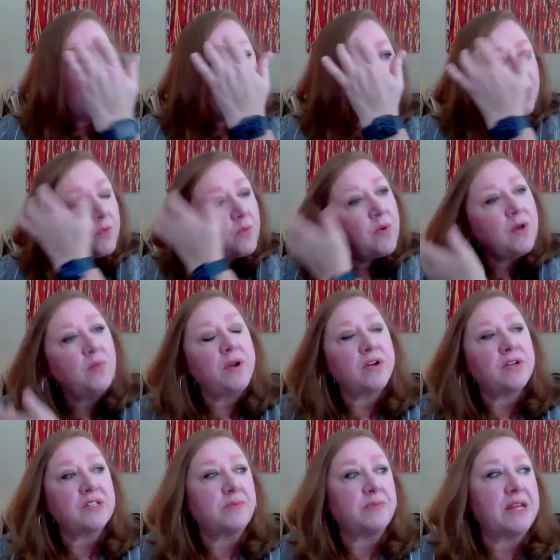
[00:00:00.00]
But one where
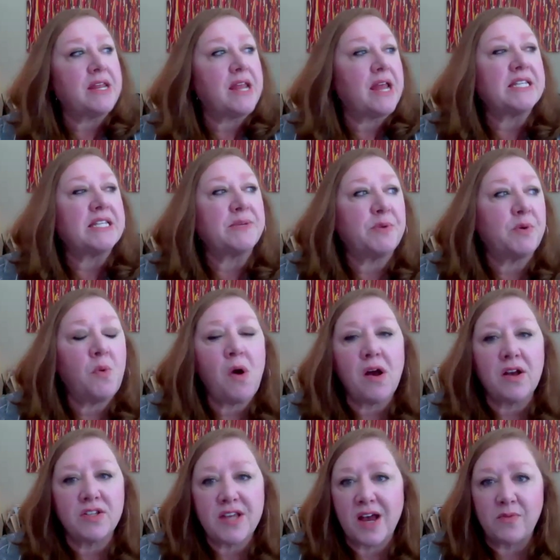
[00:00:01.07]
somebody gets up and
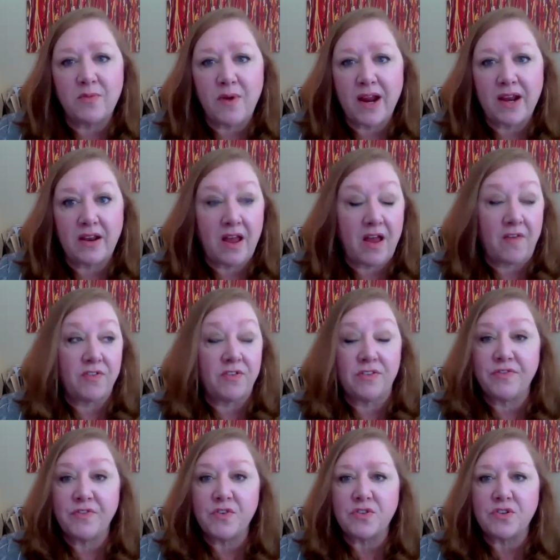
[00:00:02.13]
walks out right after the
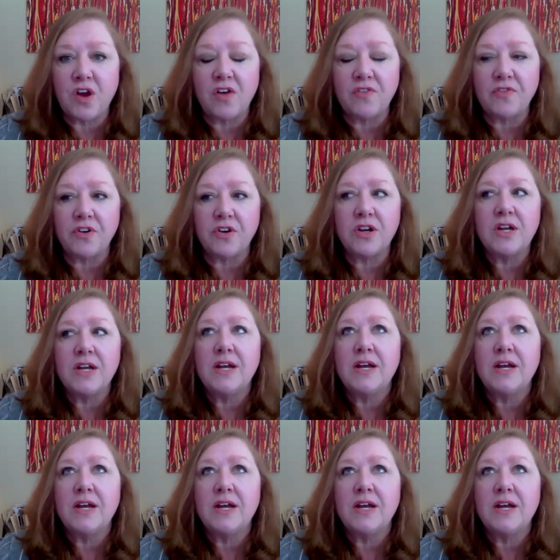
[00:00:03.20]
first offer,